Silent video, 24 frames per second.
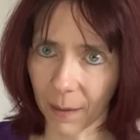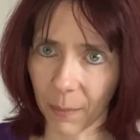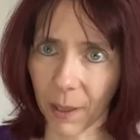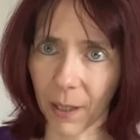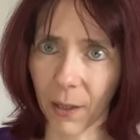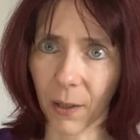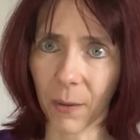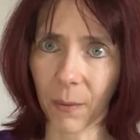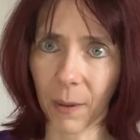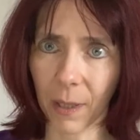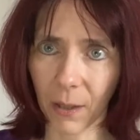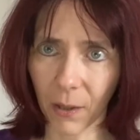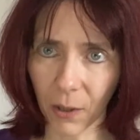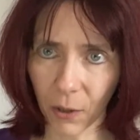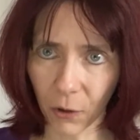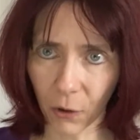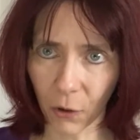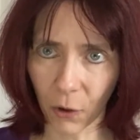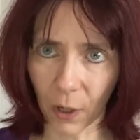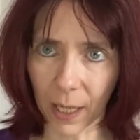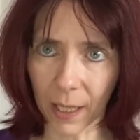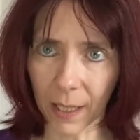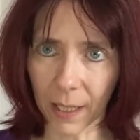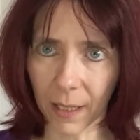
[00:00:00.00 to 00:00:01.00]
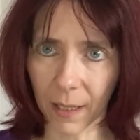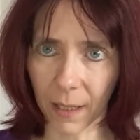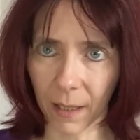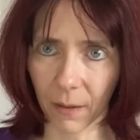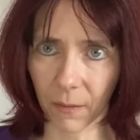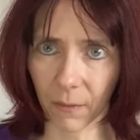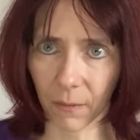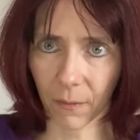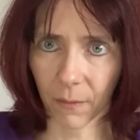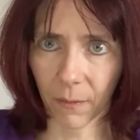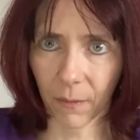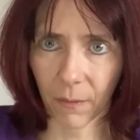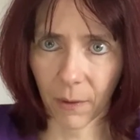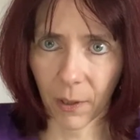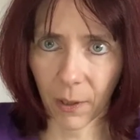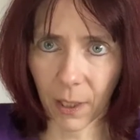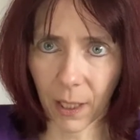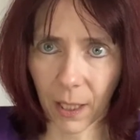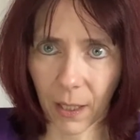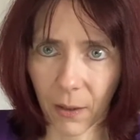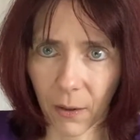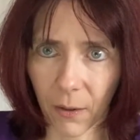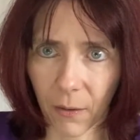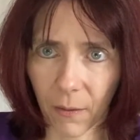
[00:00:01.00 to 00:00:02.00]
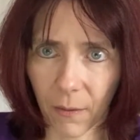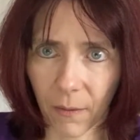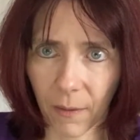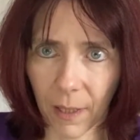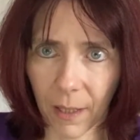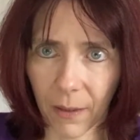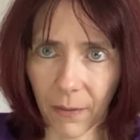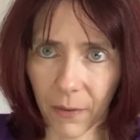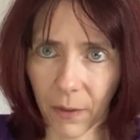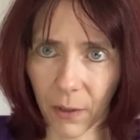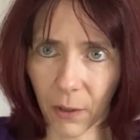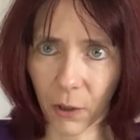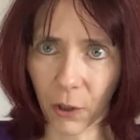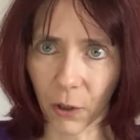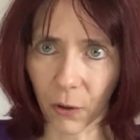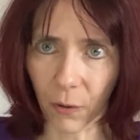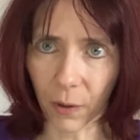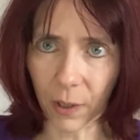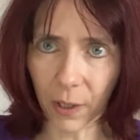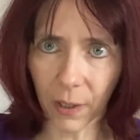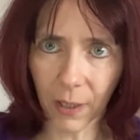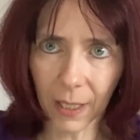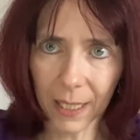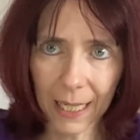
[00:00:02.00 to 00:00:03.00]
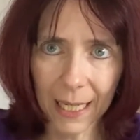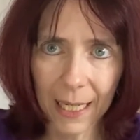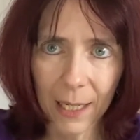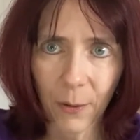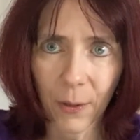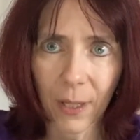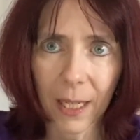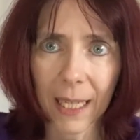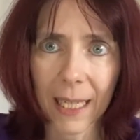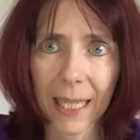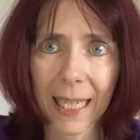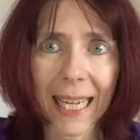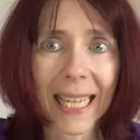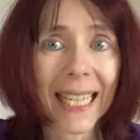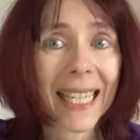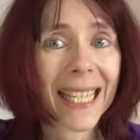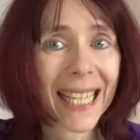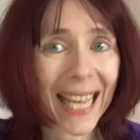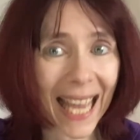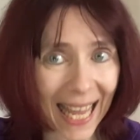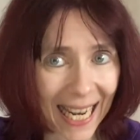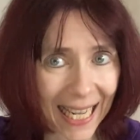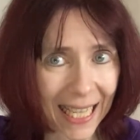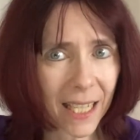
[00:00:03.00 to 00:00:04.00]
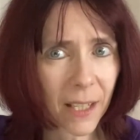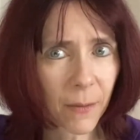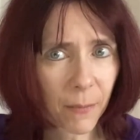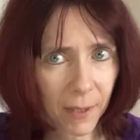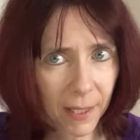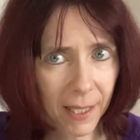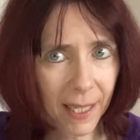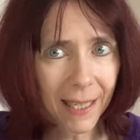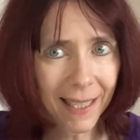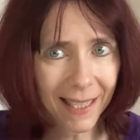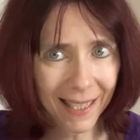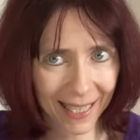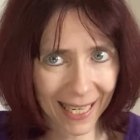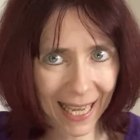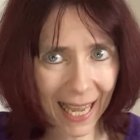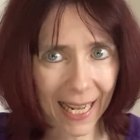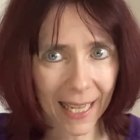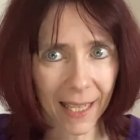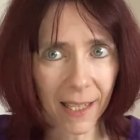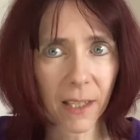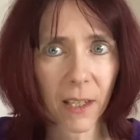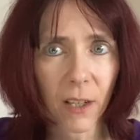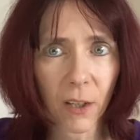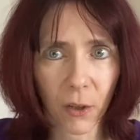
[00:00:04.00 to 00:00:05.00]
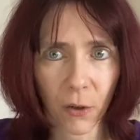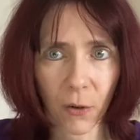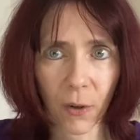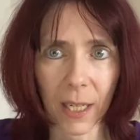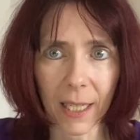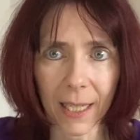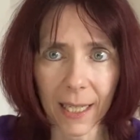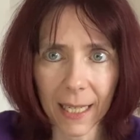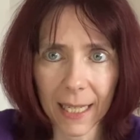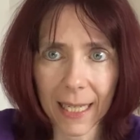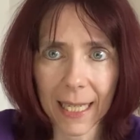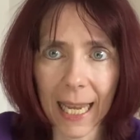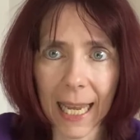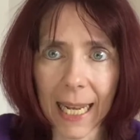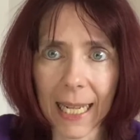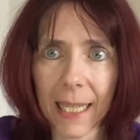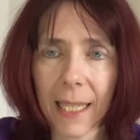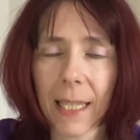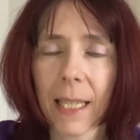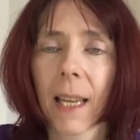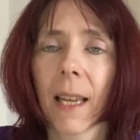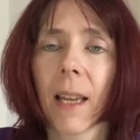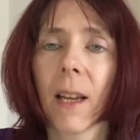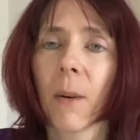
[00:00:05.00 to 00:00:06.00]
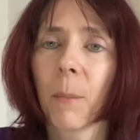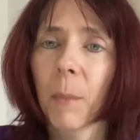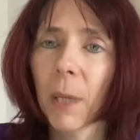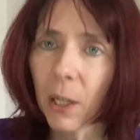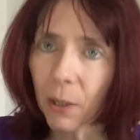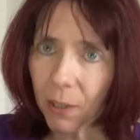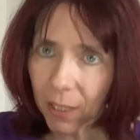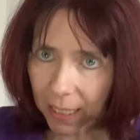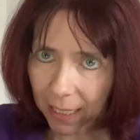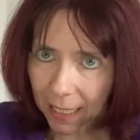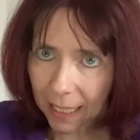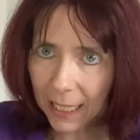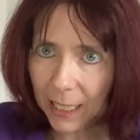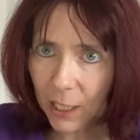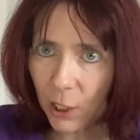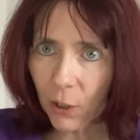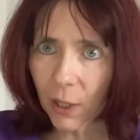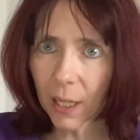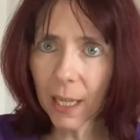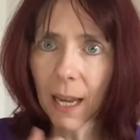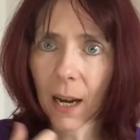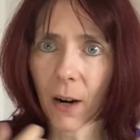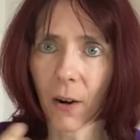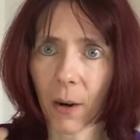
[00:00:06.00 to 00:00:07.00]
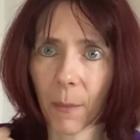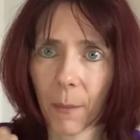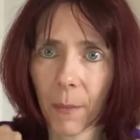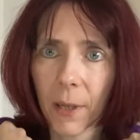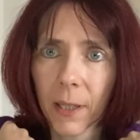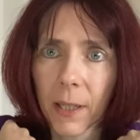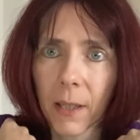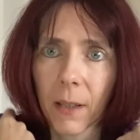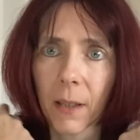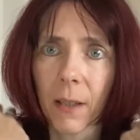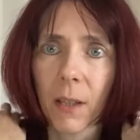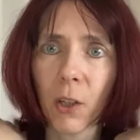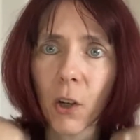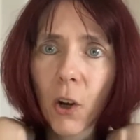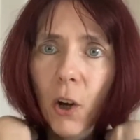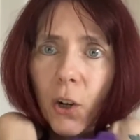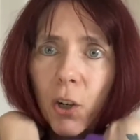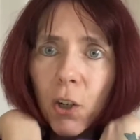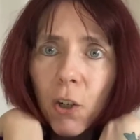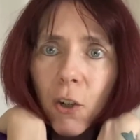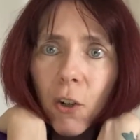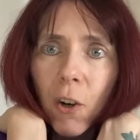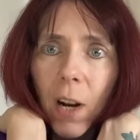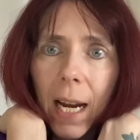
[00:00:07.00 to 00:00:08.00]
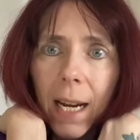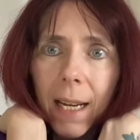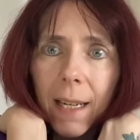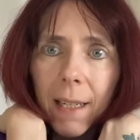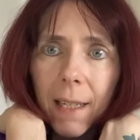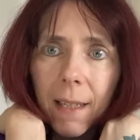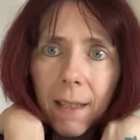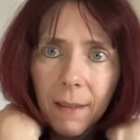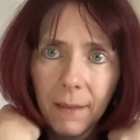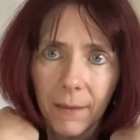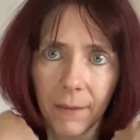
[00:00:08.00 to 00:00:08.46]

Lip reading: Because when you're stressed, you tend to lift your shoulders, you tend to get tense. We say tense, stress and tense, because literally our muscles contract.